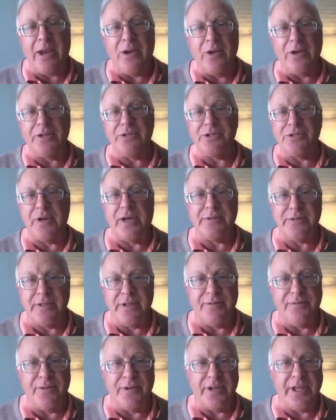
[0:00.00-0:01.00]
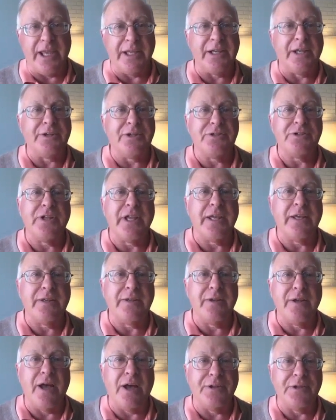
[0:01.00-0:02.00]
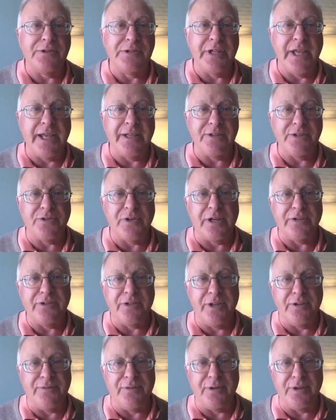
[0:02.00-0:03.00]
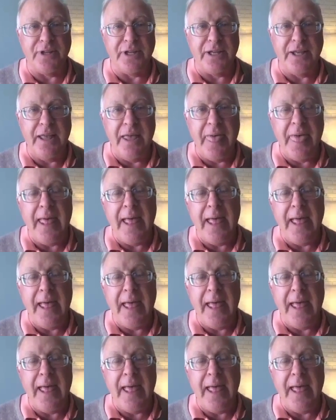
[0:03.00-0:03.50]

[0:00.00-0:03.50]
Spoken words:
to look at stress differently and understand stress differently,